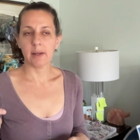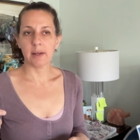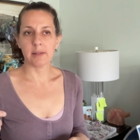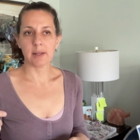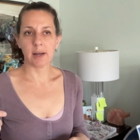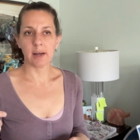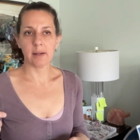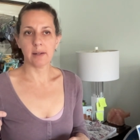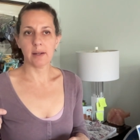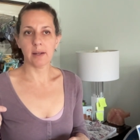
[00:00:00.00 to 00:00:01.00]
is that
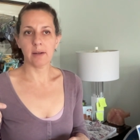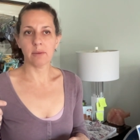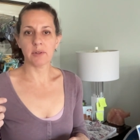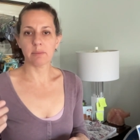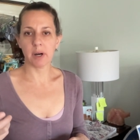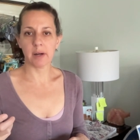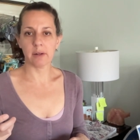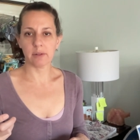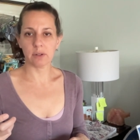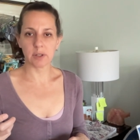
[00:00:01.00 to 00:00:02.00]
it was
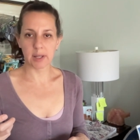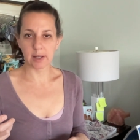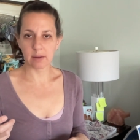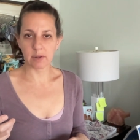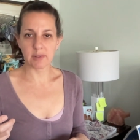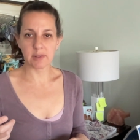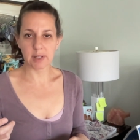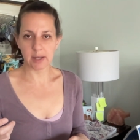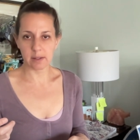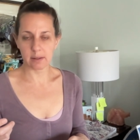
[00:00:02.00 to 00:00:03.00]
modern looking. It wasn't
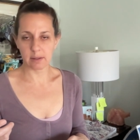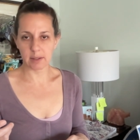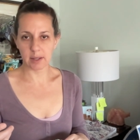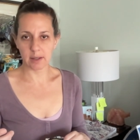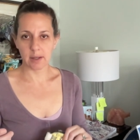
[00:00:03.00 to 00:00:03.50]
dated looking.